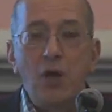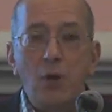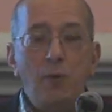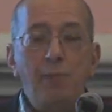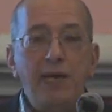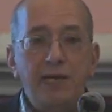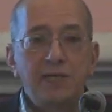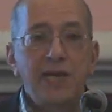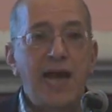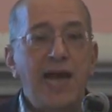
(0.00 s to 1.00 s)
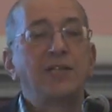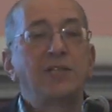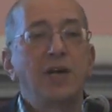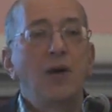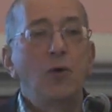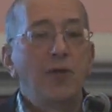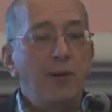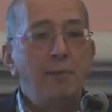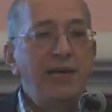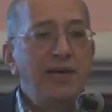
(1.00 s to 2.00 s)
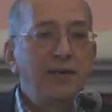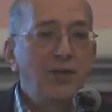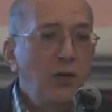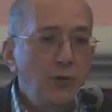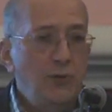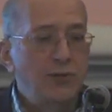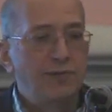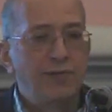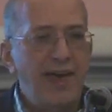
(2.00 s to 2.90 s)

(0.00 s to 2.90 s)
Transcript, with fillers: who were being attacked or they were being accused of